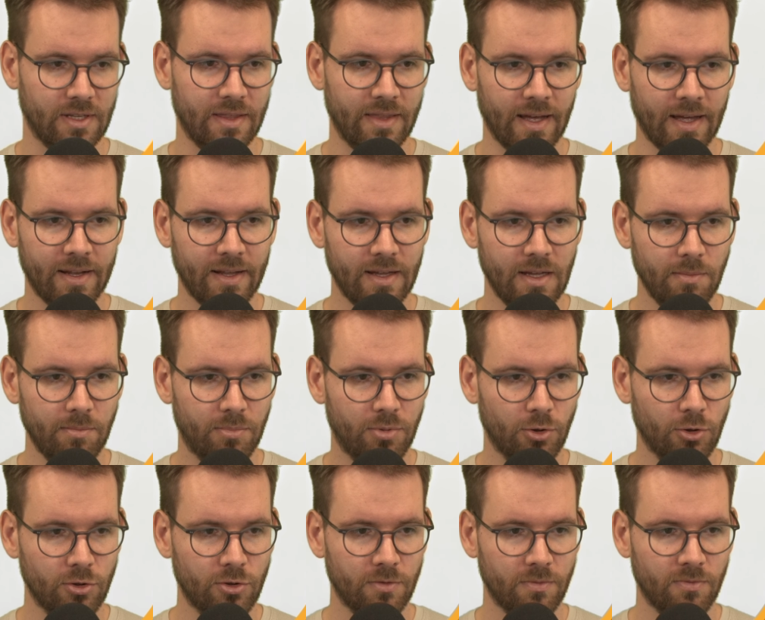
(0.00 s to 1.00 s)
Another
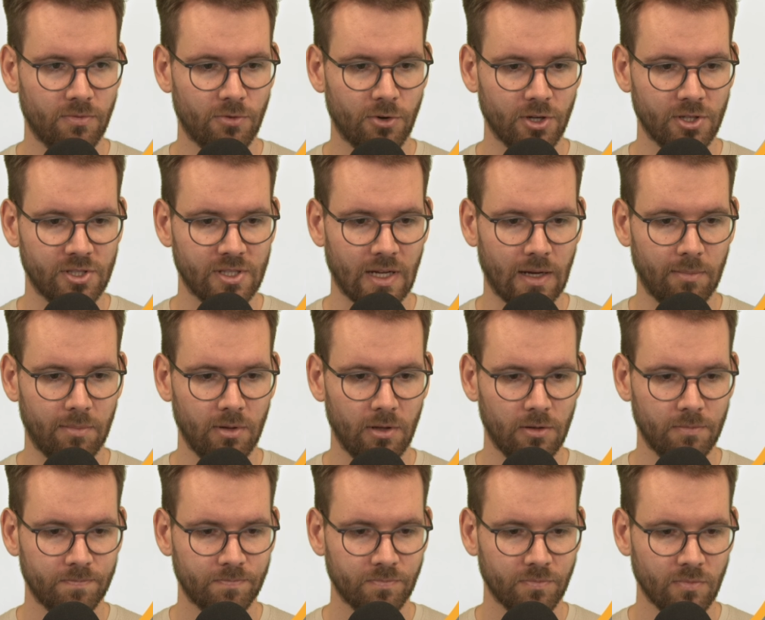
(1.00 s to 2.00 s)
input, for
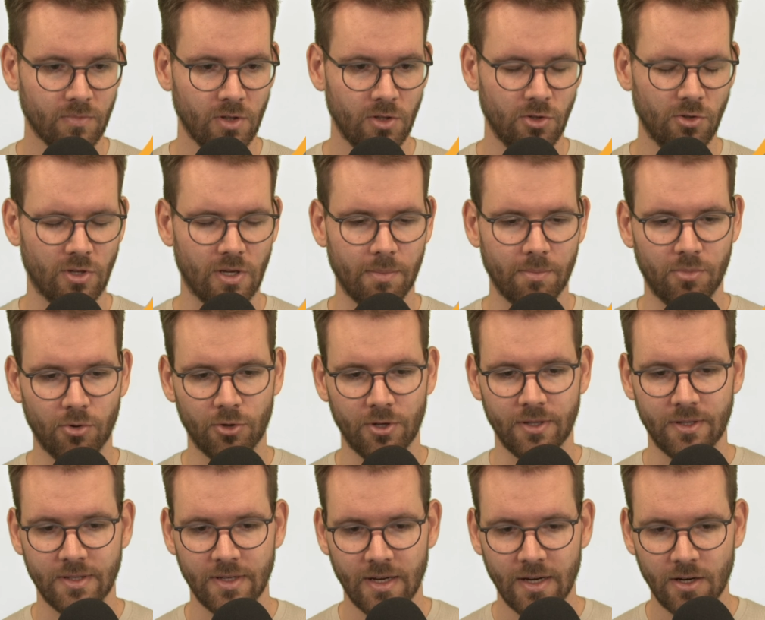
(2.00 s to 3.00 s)
example, you can put
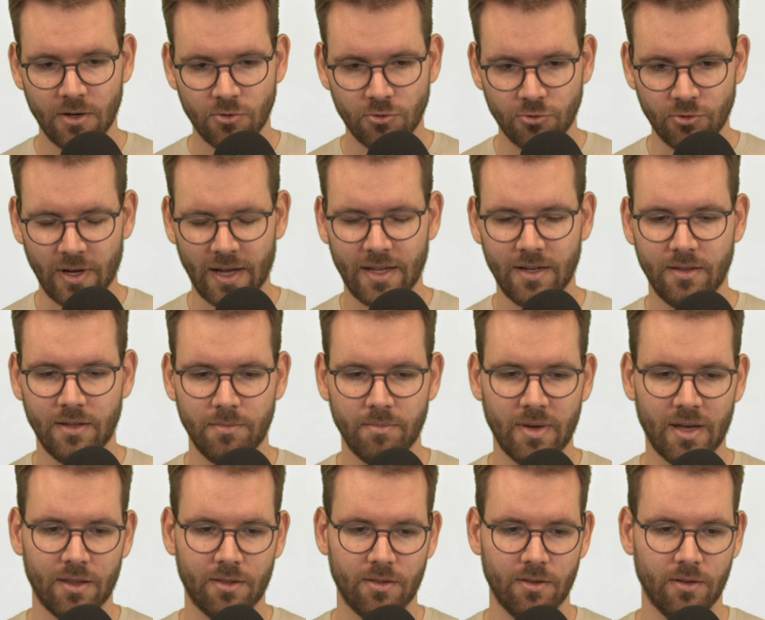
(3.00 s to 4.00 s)
it right in the
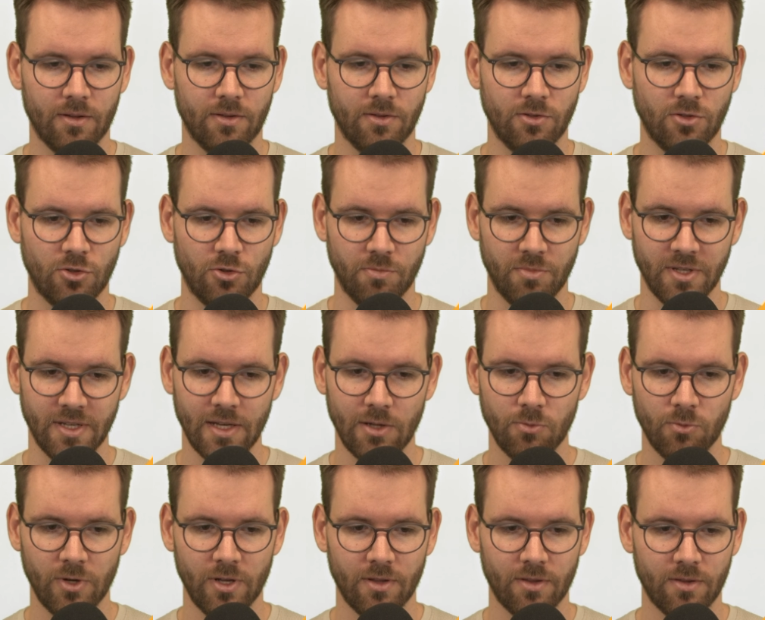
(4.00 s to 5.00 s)
method to begin
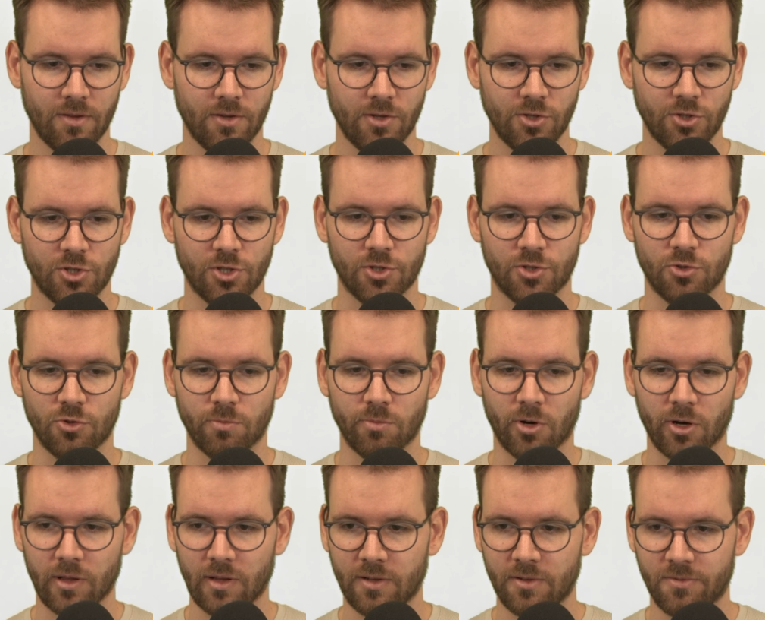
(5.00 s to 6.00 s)
with, just to
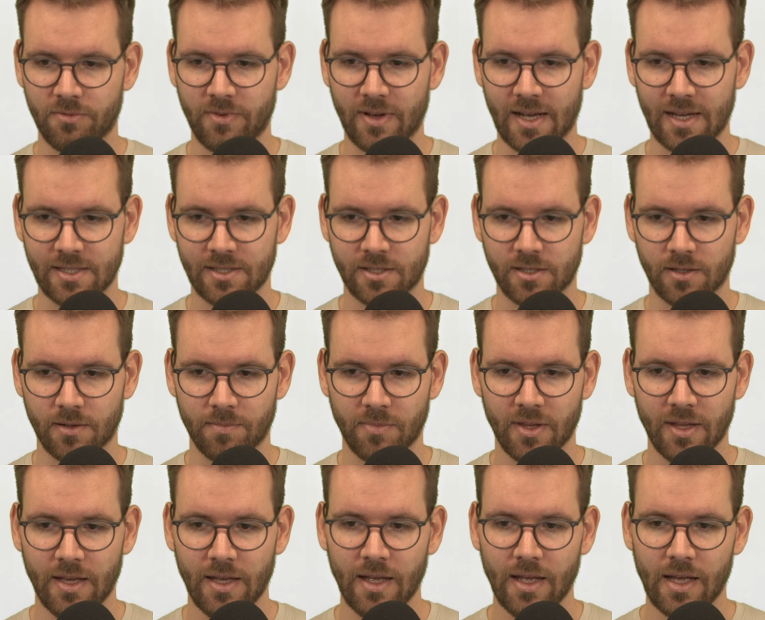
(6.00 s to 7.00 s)
model it faster.
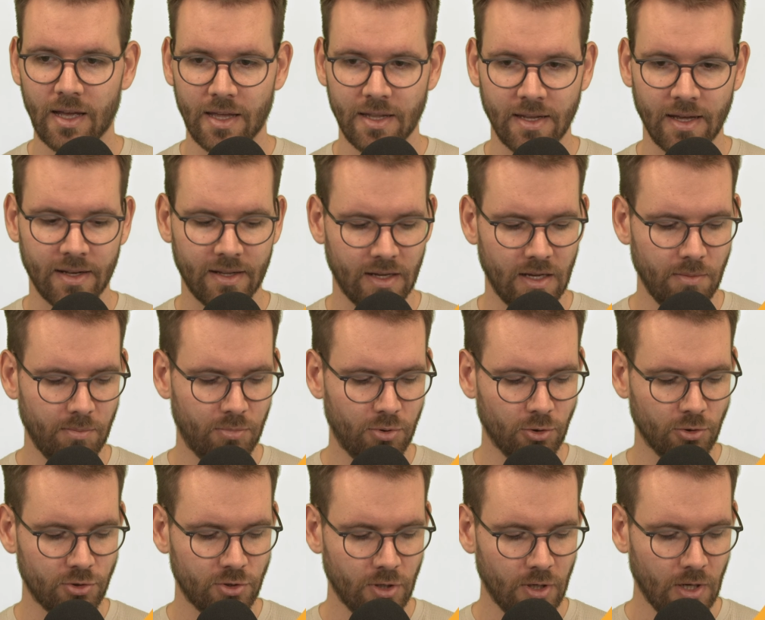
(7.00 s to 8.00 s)
Another
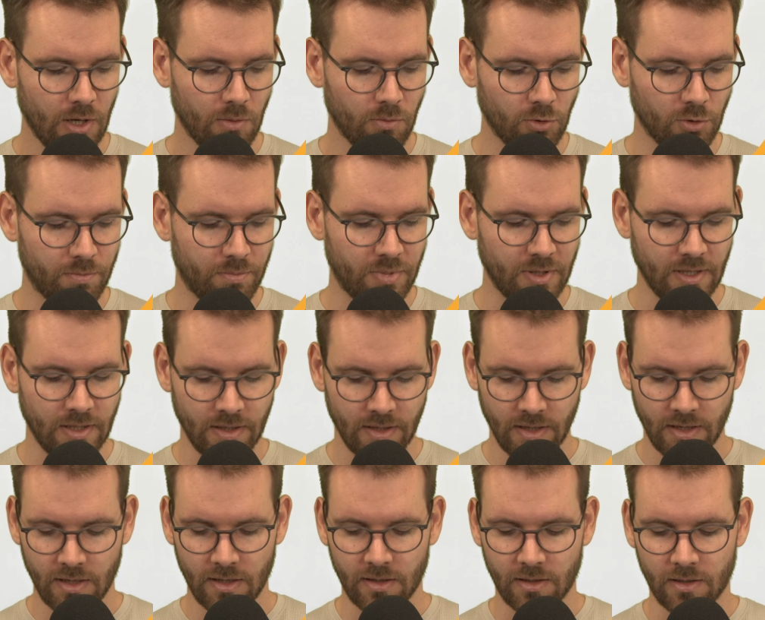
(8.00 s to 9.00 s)
input would be
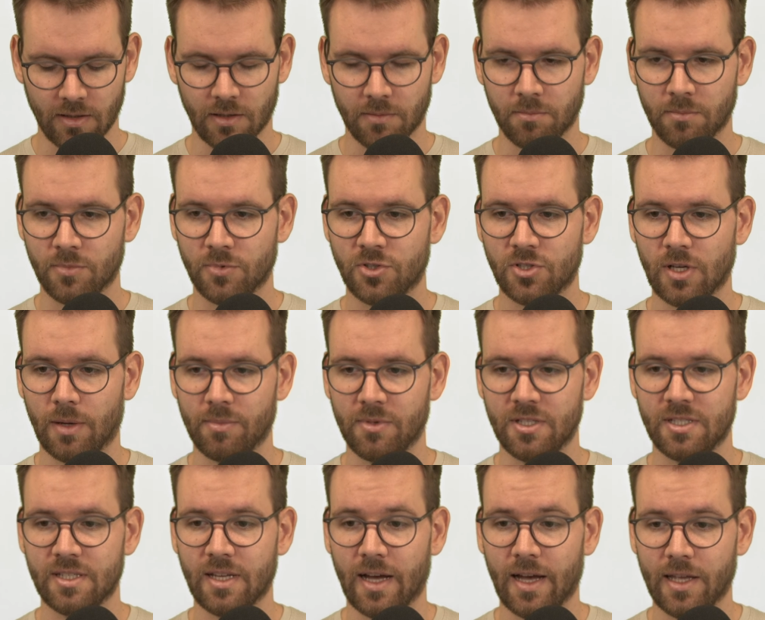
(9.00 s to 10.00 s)
some
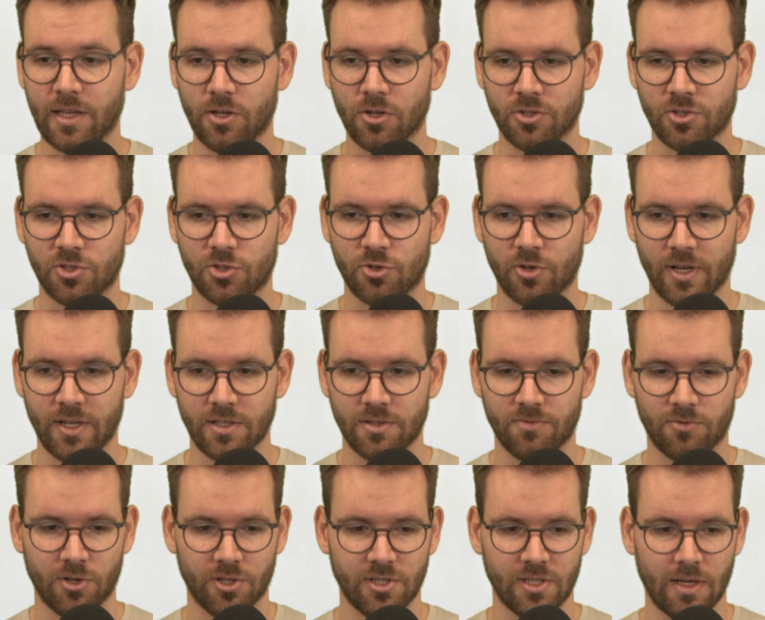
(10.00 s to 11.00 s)
design constraints,
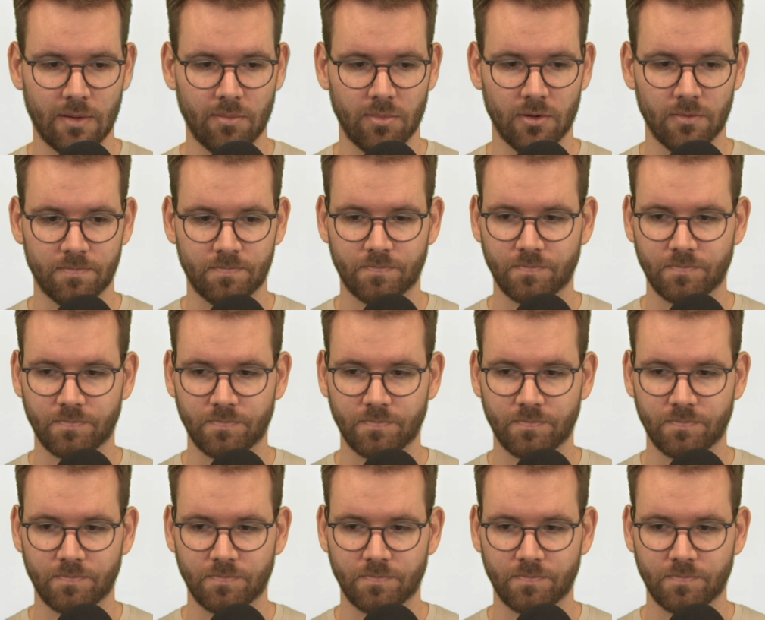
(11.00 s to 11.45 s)
for example.